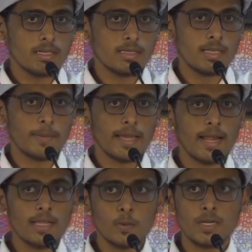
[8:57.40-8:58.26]
the
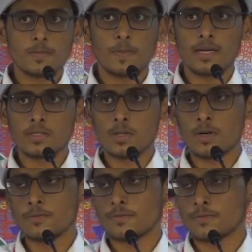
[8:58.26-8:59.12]
miraculous part
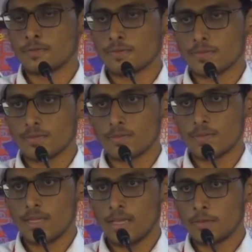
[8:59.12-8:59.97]
of
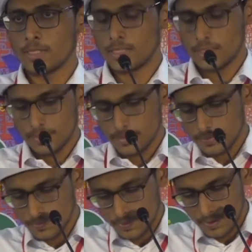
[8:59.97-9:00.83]
a word.
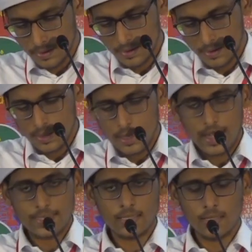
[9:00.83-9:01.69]

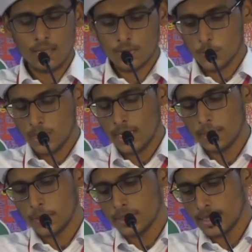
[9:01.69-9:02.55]
As Allah
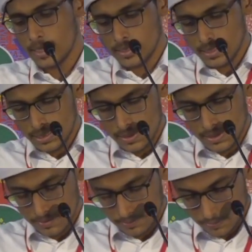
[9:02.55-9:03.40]
subhanahu wa ta'ala
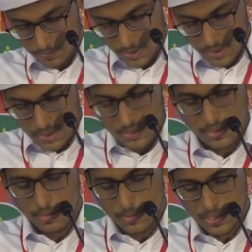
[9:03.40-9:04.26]
says,
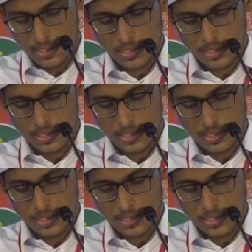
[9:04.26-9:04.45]
Sal bani